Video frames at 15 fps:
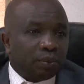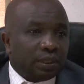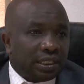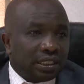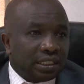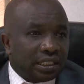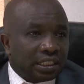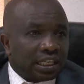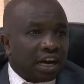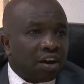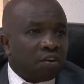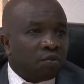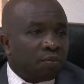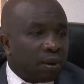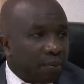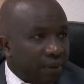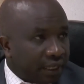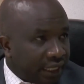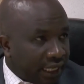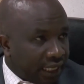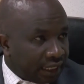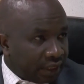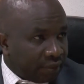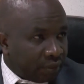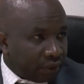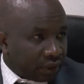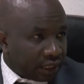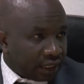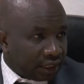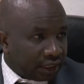medicines are of public health
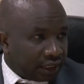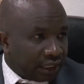importance,